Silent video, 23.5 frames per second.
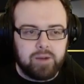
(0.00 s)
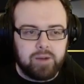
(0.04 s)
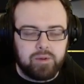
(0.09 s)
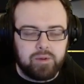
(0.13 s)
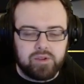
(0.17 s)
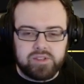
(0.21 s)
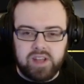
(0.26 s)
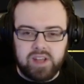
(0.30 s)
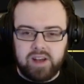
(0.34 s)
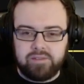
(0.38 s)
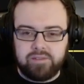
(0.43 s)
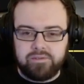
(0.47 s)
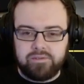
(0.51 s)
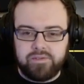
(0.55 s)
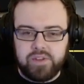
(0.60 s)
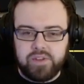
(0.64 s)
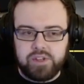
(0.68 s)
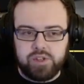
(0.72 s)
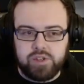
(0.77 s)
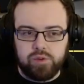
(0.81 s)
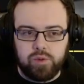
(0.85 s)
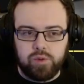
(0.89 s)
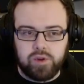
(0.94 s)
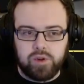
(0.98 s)
we also have
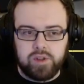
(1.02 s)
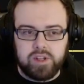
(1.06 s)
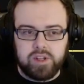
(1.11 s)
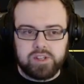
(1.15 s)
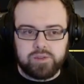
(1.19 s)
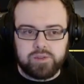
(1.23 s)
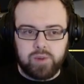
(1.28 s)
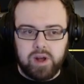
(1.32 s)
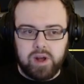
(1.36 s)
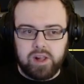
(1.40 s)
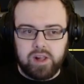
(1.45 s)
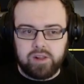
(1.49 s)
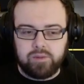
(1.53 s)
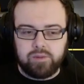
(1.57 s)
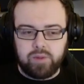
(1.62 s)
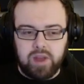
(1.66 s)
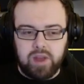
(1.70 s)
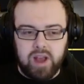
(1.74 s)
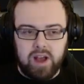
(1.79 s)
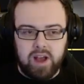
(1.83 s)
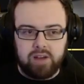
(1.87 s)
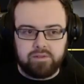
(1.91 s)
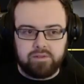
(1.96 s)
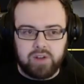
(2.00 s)
visual as well.
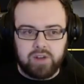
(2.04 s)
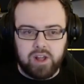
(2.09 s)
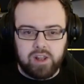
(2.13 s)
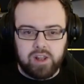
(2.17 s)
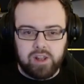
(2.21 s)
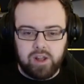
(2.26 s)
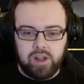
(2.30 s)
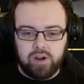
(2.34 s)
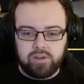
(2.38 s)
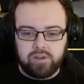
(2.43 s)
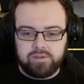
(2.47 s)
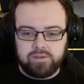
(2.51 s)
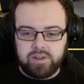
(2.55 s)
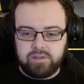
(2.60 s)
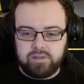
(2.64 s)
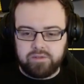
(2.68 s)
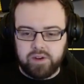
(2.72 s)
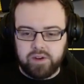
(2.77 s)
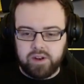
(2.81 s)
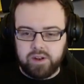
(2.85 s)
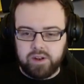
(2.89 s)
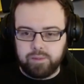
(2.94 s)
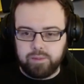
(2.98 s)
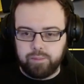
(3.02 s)
We have a lot of
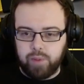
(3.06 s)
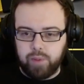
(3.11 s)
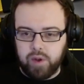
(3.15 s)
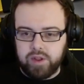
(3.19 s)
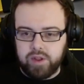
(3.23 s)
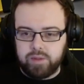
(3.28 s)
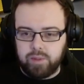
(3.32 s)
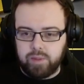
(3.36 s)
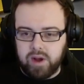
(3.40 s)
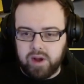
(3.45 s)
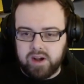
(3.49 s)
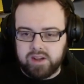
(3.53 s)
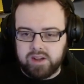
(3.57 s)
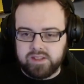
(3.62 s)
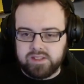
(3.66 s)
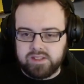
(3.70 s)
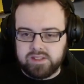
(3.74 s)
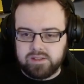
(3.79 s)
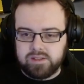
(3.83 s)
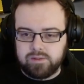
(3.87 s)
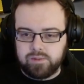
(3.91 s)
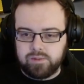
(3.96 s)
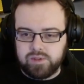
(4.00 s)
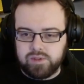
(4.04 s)
different body
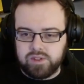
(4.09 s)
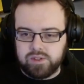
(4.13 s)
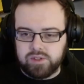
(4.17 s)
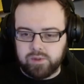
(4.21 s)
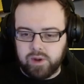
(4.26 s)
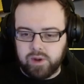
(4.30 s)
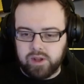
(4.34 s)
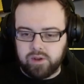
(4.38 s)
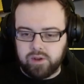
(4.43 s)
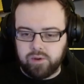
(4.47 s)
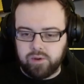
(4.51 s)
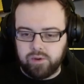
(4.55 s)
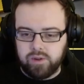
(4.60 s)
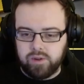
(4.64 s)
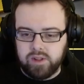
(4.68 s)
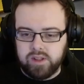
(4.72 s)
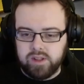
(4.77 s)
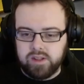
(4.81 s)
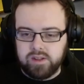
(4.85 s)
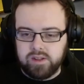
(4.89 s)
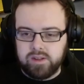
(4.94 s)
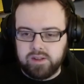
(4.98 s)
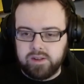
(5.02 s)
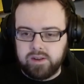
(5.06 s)
parts, which is quite
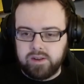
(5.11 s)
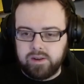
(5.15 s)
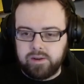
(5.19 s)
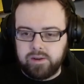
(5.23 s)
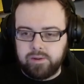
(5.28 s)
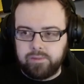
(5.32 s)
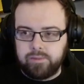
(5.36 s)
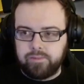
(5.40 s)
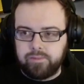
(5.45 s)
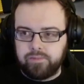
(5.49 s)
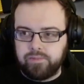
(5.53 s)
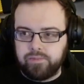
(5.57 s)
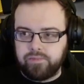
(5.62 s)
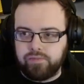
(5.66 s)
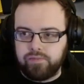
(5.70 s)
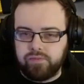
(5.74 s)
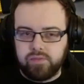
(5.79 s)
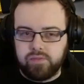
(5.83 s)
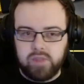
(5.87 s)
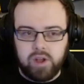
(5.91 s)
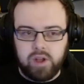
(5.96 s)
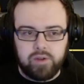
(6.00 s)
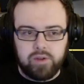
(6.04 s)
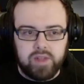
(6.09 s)
cool.
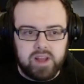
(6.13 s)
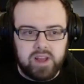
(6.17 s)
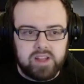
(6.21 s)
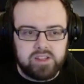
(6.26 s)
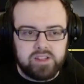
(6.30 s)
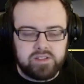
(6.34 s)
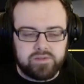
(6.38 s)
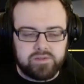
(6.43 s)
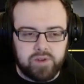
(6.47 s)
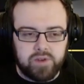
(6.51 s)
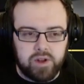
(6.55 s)
Oh, that